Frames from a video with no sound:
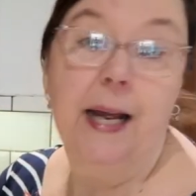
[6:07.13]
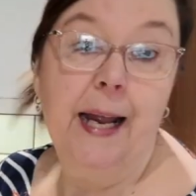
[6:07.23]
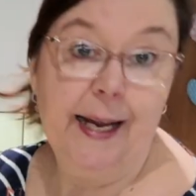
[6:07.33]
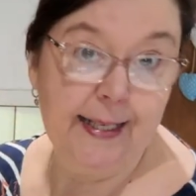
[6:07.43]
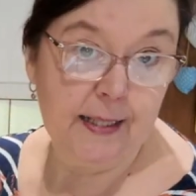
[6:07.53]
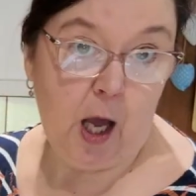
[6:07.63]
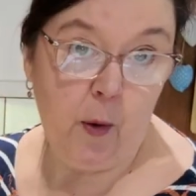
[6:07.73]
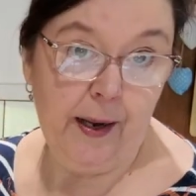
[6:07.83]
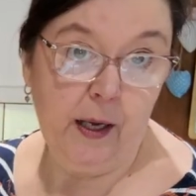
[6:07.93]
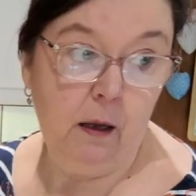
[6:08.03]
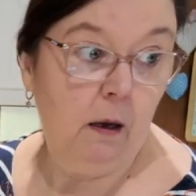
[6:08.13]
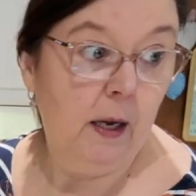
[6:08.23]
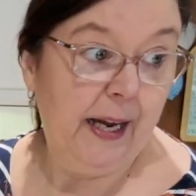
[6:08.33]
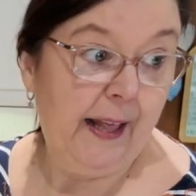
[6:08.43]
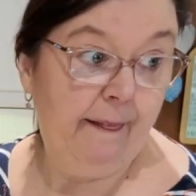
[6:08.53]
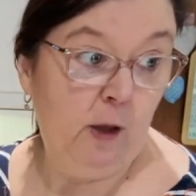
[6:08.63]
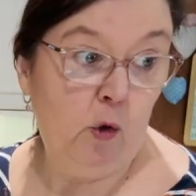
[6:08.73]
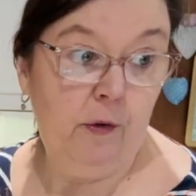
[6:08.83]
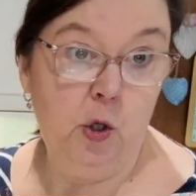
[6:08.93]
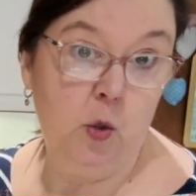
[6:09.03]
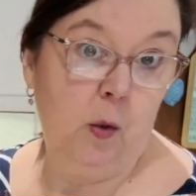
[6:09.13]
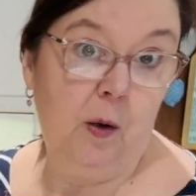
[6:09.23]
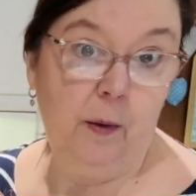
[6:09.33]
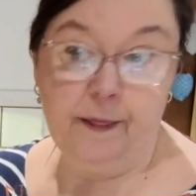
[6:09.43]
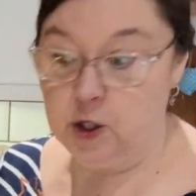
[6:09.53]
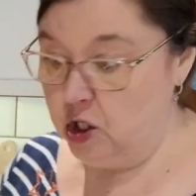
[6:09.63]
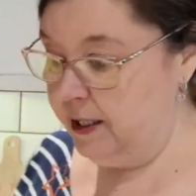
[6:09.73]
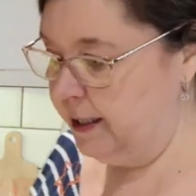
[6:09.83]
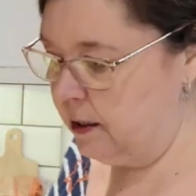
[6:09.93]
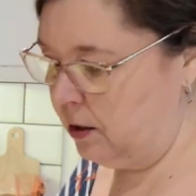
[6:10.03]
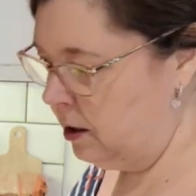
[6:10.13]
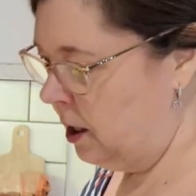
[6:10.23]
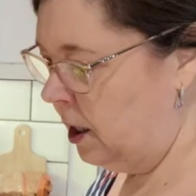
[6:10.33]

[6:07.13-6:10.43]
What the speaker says: it is going in the oven as well with the cheese on